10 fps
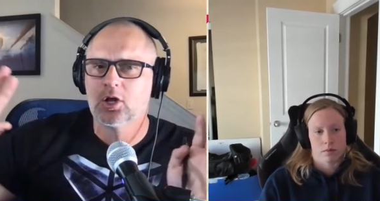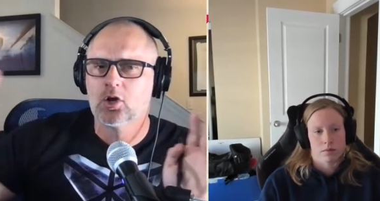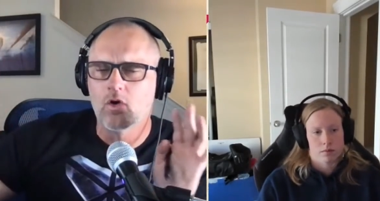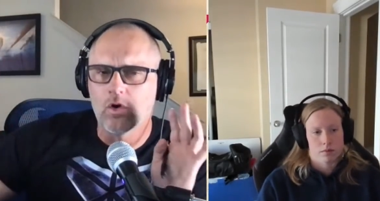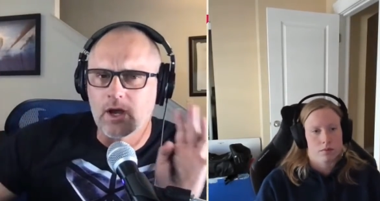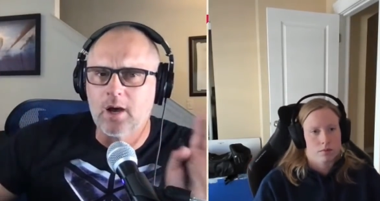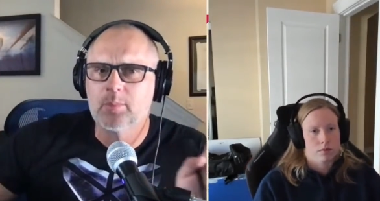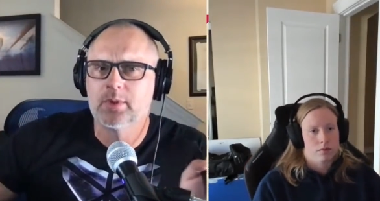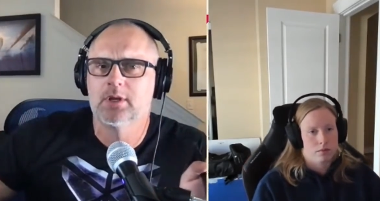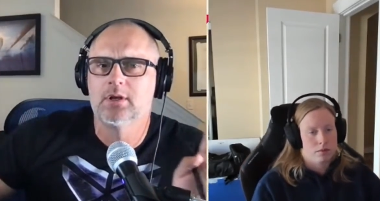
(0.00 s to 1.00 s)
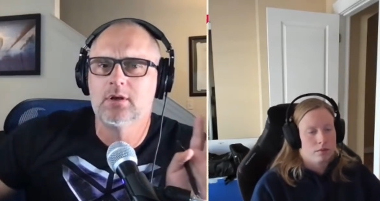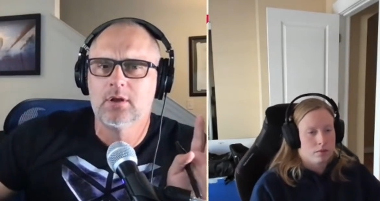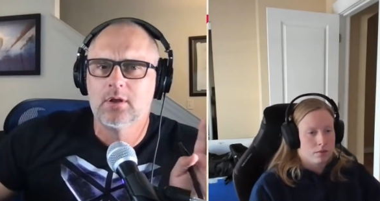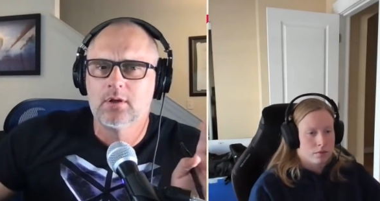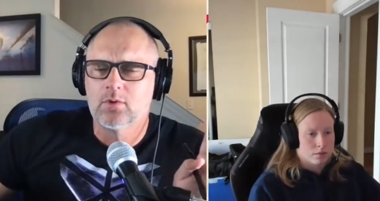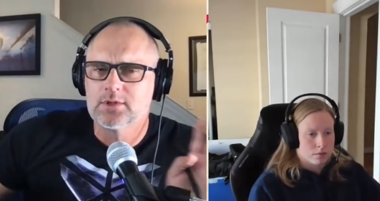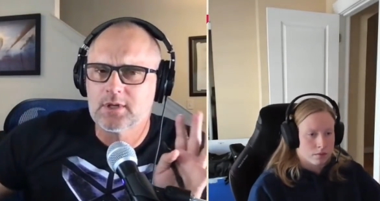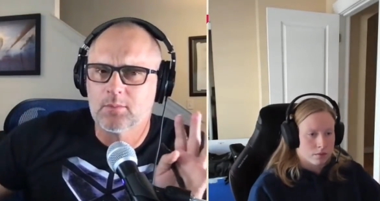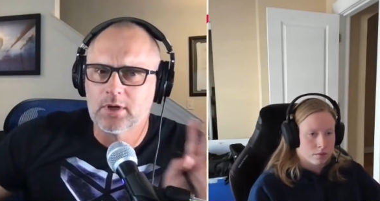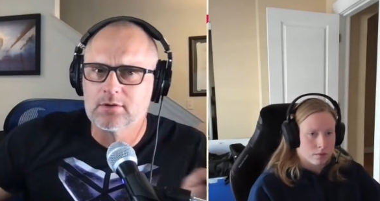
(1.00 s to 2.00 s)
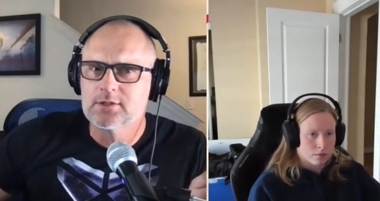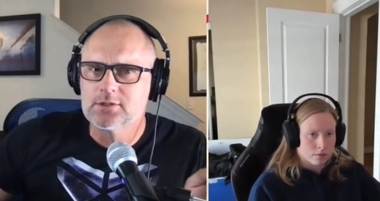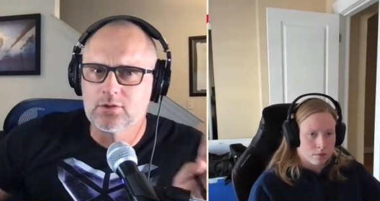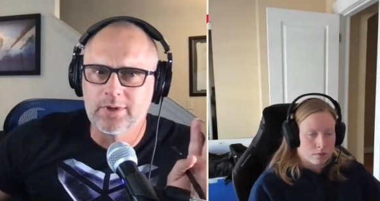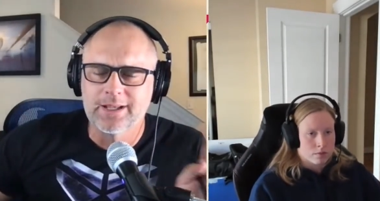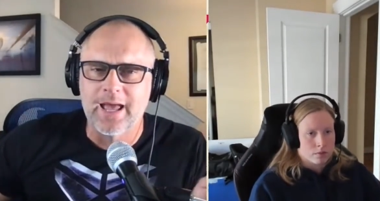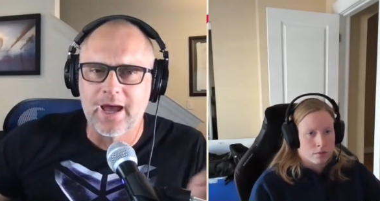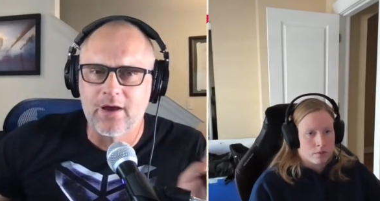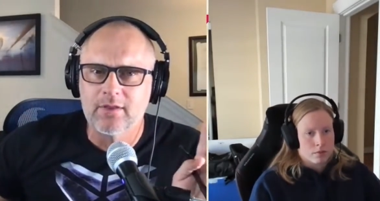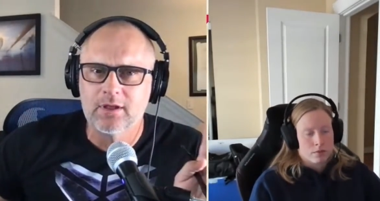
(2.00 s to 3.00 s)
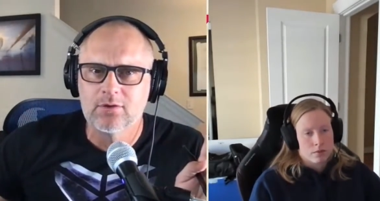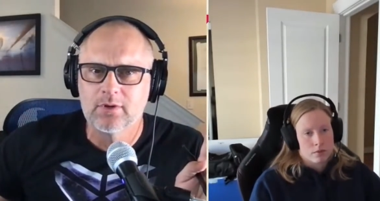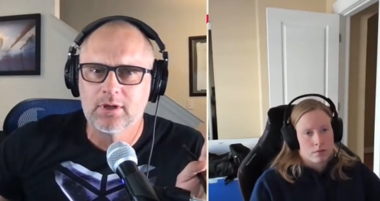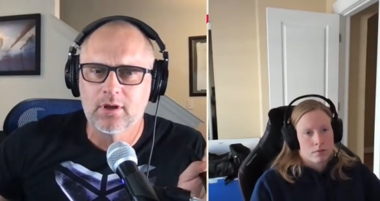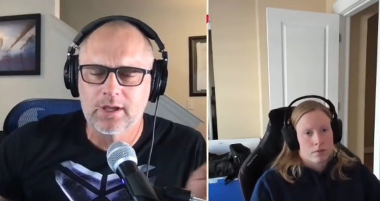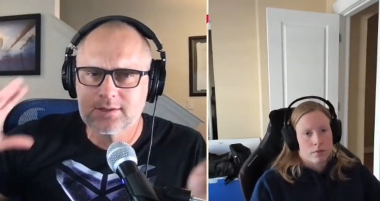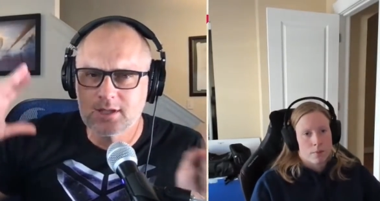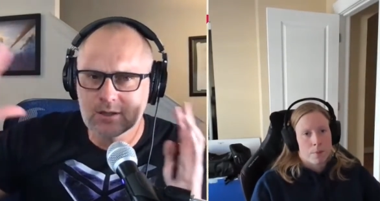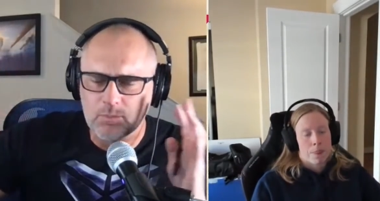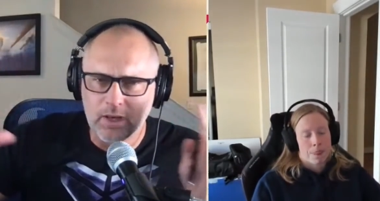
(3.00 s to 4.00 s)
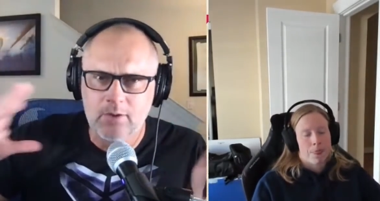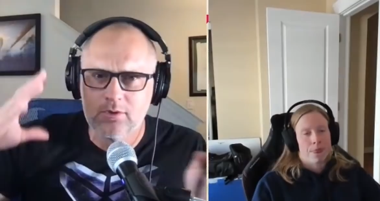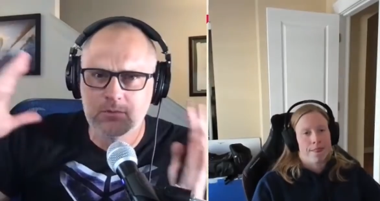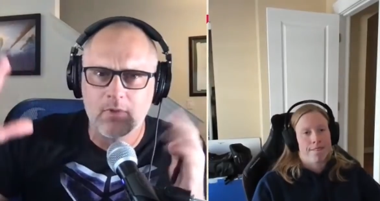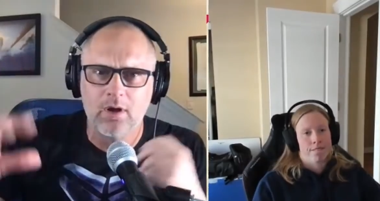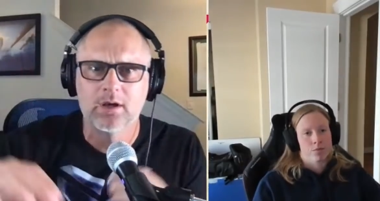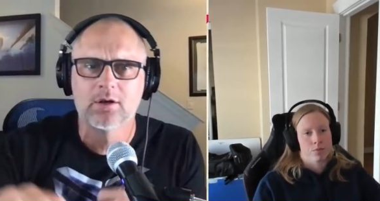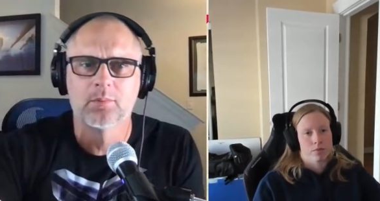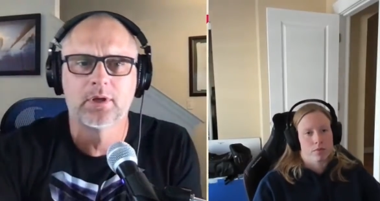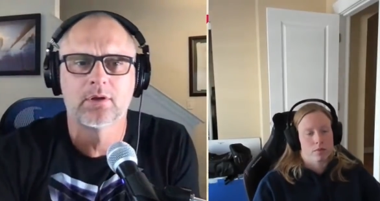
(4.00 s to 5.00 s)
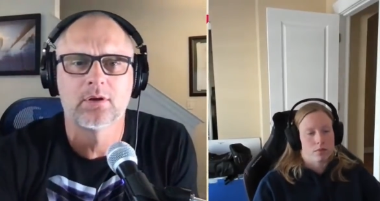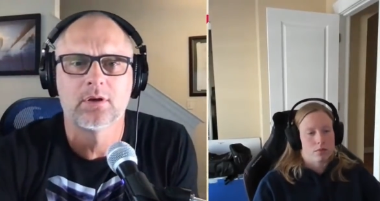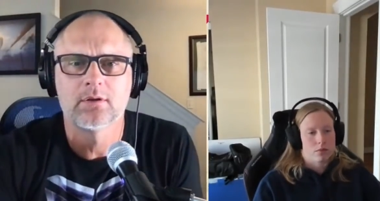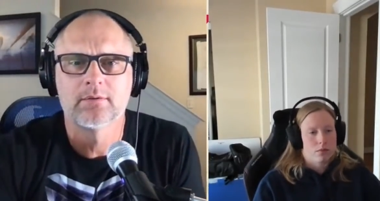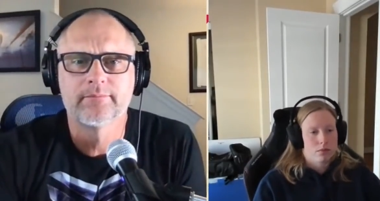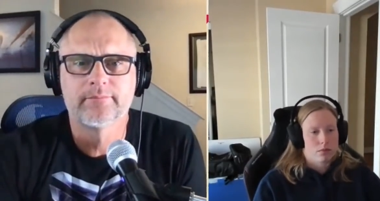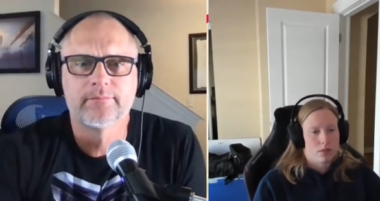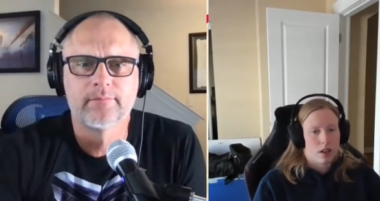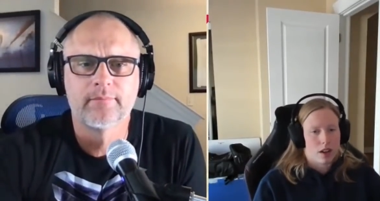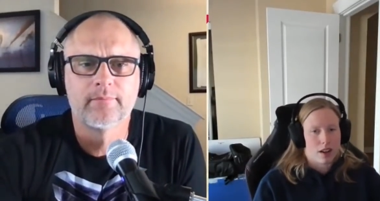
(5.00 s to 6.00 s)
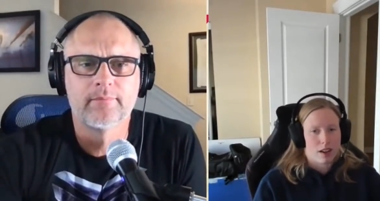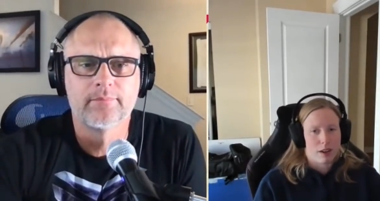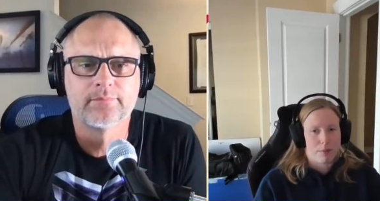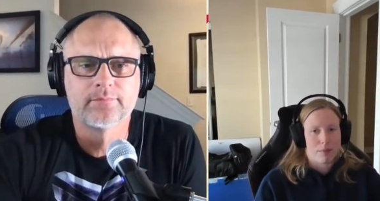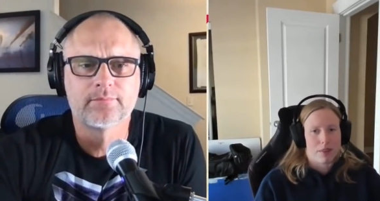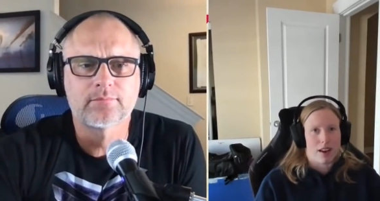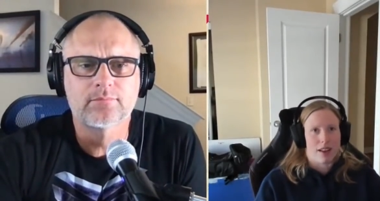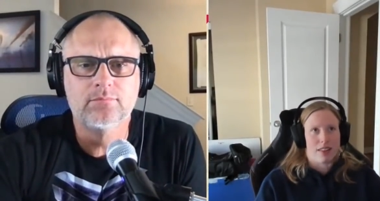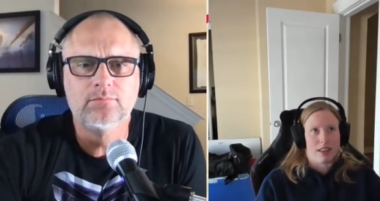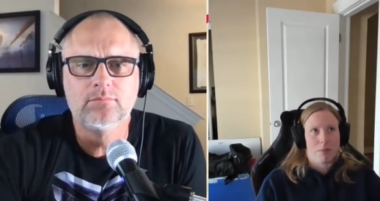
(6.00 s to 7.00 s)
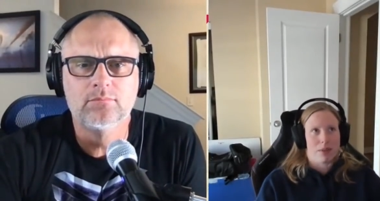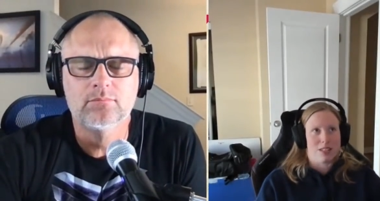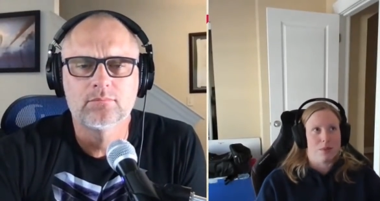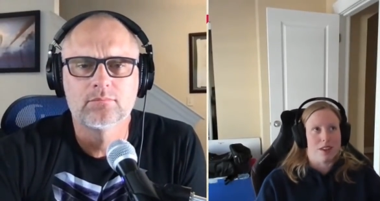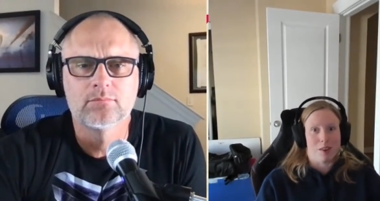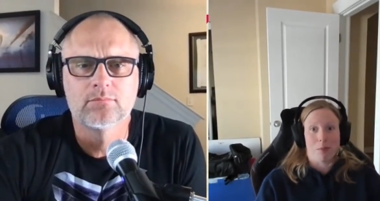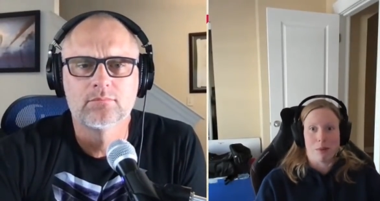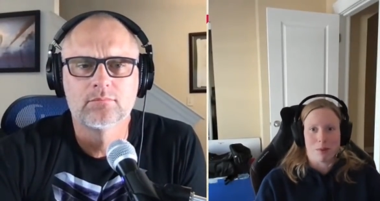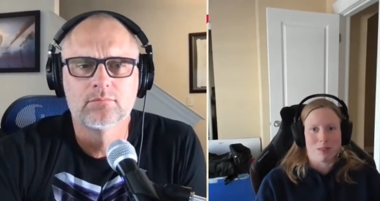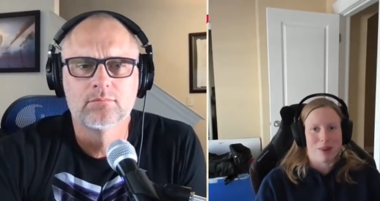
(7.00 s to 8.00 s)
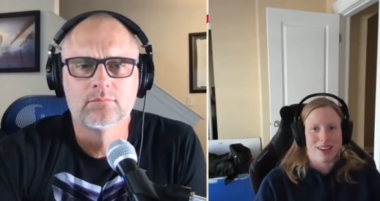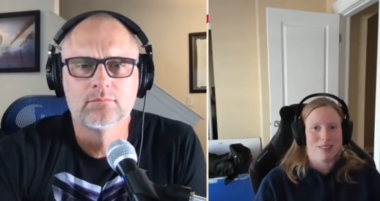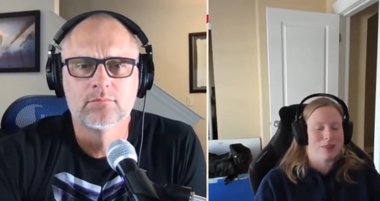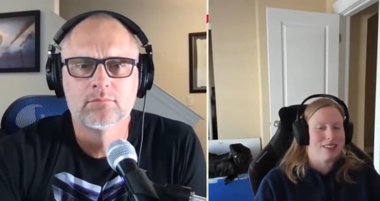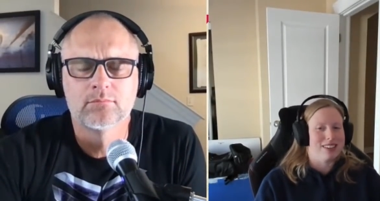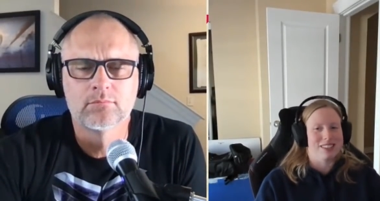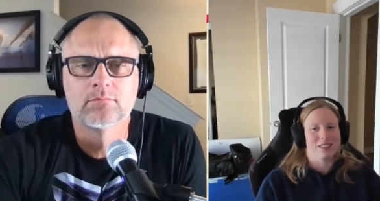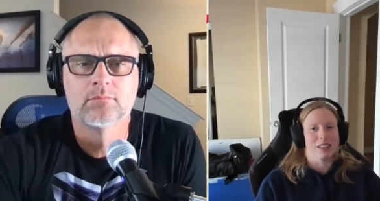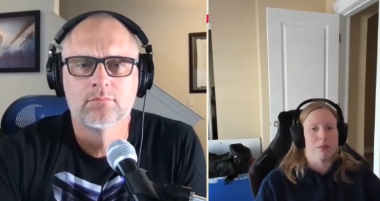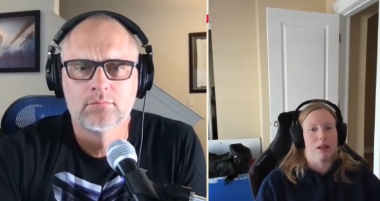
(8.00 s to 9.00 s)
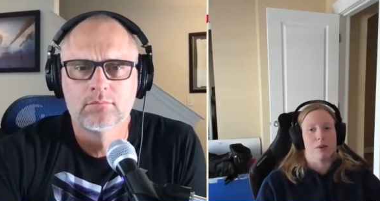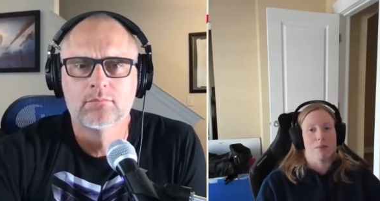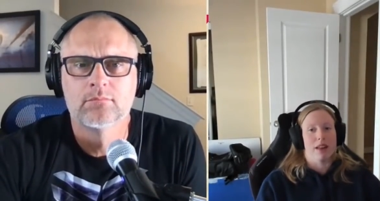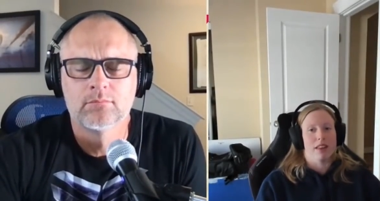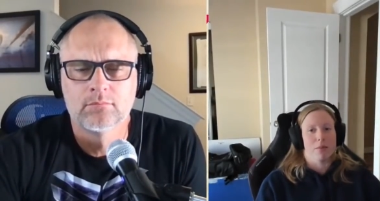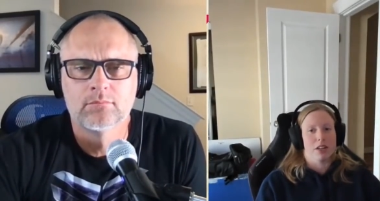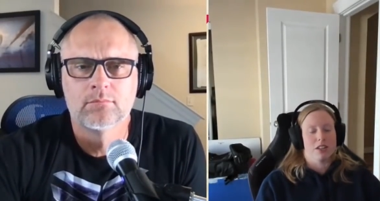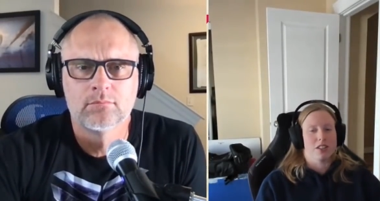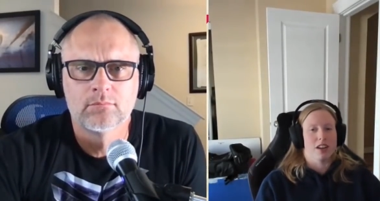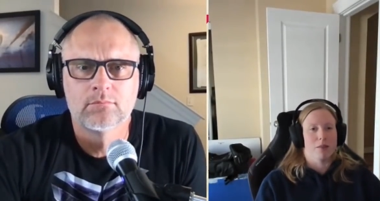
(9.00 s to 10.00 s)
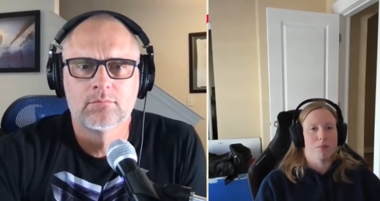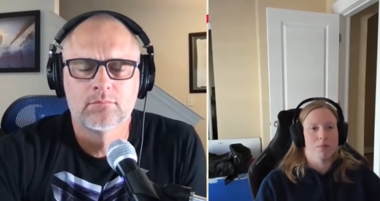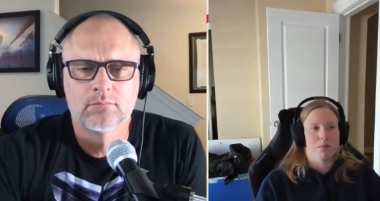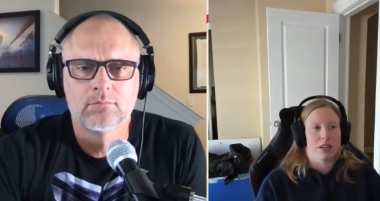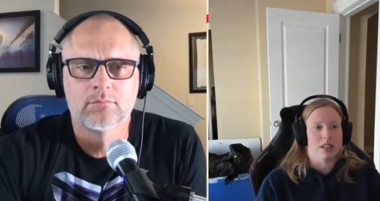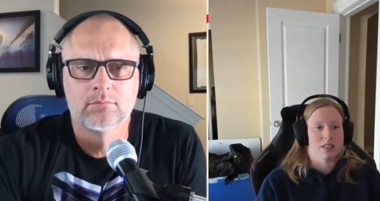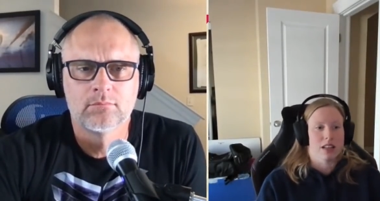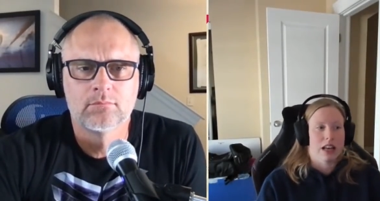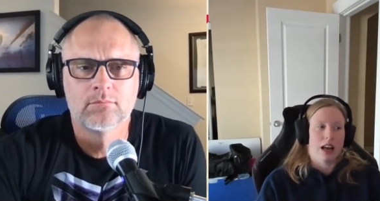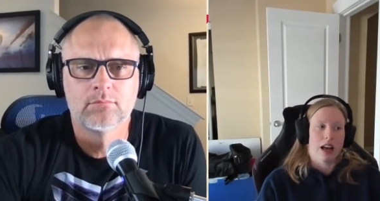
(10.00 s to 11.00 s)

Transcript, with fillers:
Speaker 1: caught up in what someone else is doing and how they're doing it? I guess that could play with your mind a little bit, couldn't it?
Speaker 2: Um, I think it plays with other people's minds, but it doesn't really play with mine that much um, because